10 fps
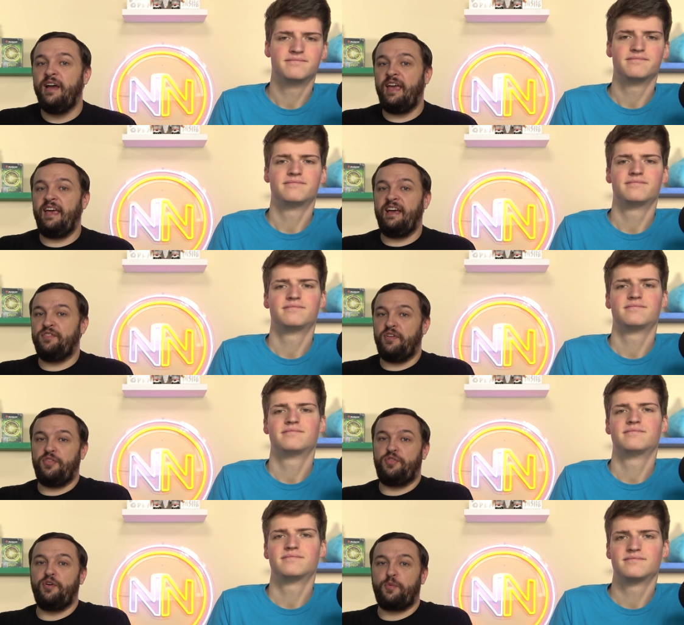Speaker 1: and
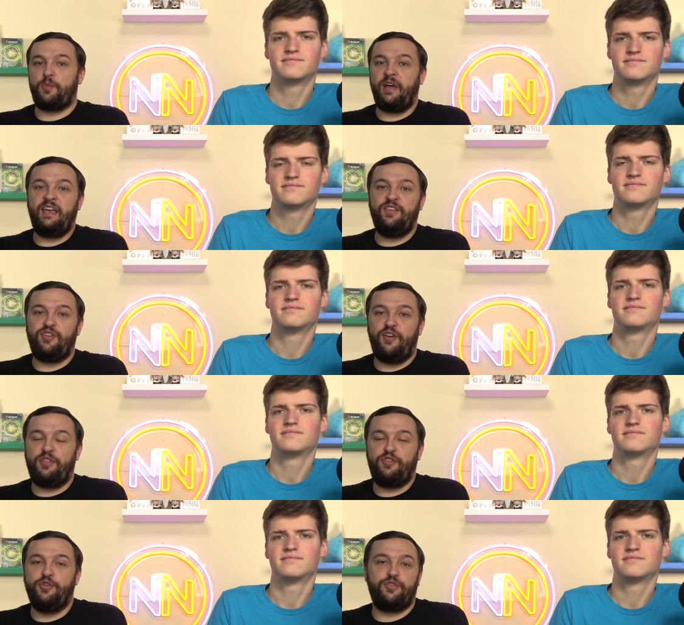the range
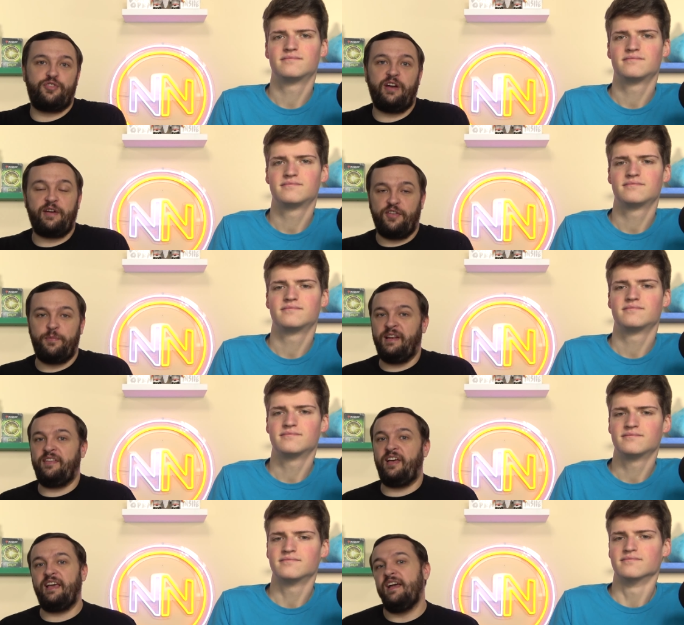of the tutor's targets,
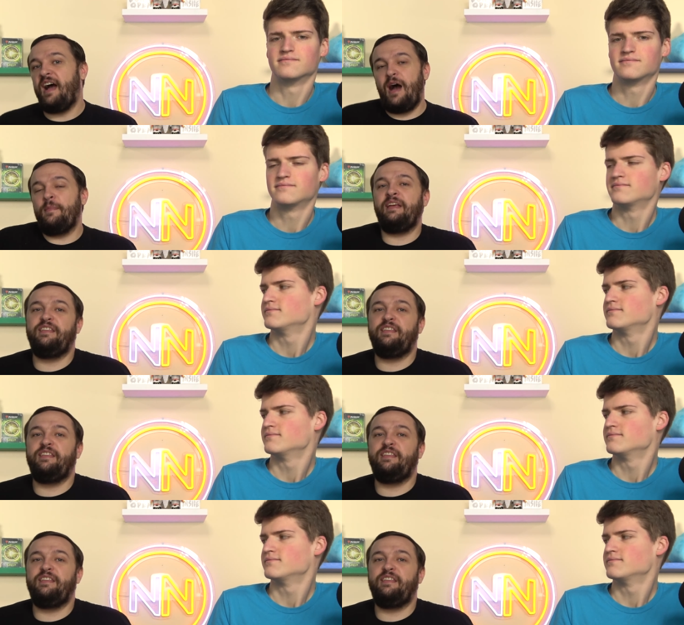meaning like how many